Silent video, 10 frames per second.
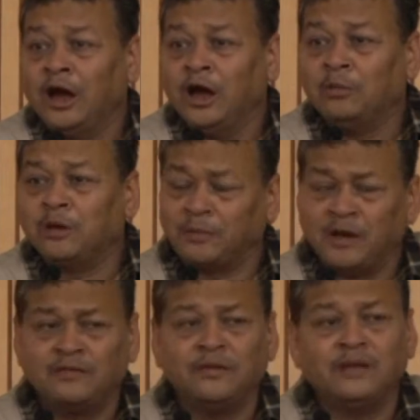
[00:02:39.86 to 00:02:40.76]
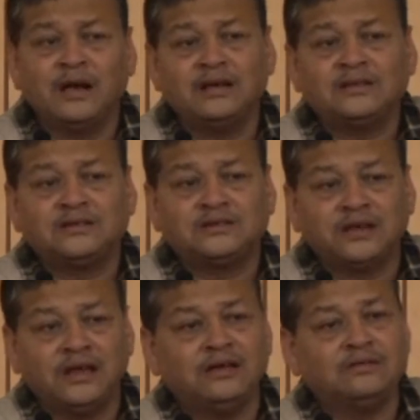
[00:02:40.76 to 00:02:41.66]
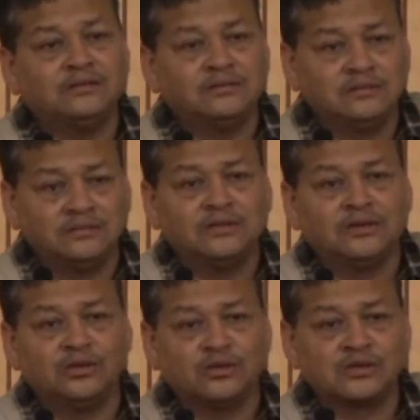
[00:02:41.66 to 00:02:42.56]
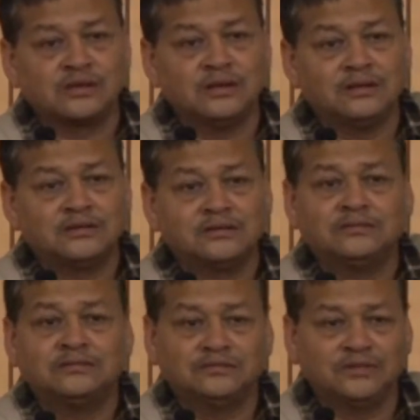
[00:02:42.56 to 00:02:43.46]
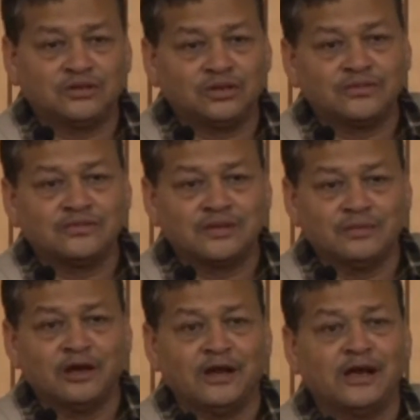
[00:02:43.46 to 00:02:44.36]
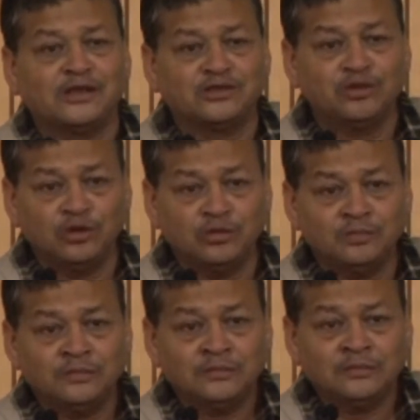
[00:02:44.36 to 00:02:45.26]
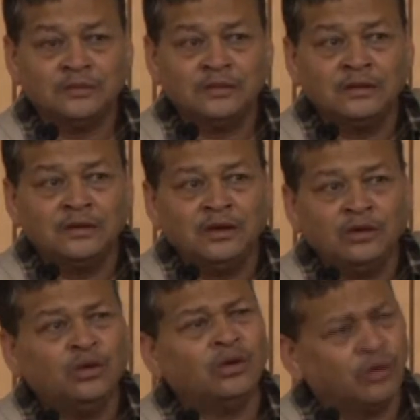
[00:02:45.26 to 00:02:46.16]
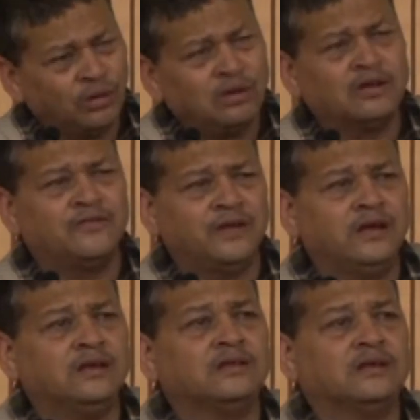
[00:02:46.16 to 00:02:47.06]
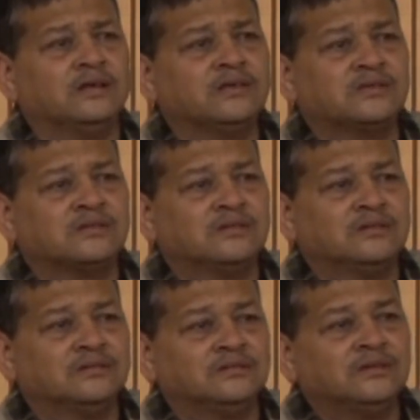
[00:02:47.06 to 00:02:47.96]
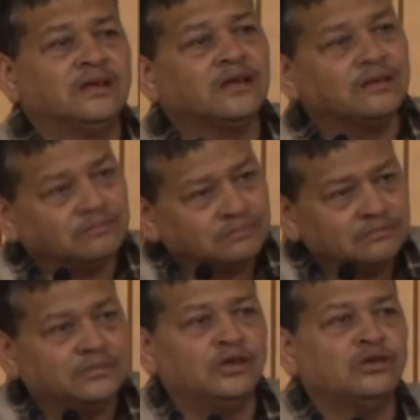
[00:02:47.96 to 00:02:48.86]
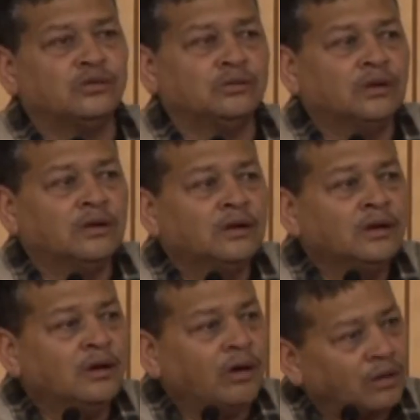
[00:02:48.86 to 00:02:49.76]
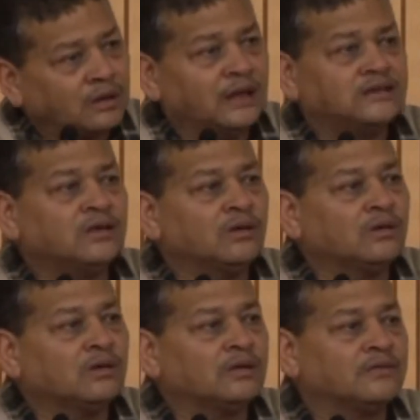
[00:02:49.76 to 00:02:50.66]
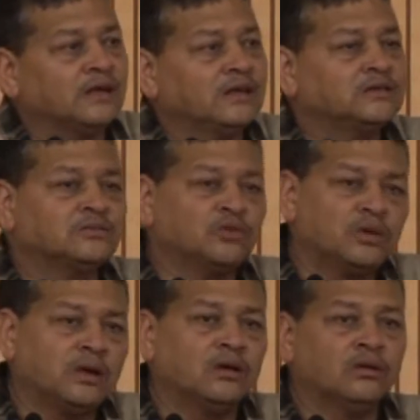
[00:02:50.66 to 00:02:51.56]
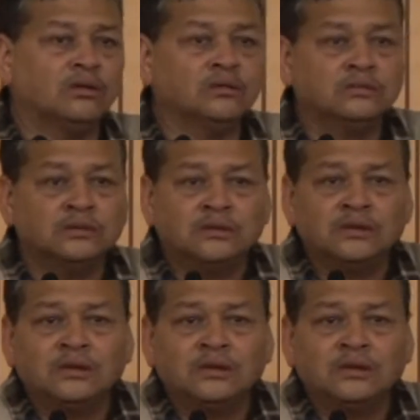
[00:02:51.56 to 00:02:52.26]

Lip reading: But apart from that, staying in hostels with sort of similar age group, doing a whole lot of freaky things, getting into organizing a whole lot of things, Mudunigo,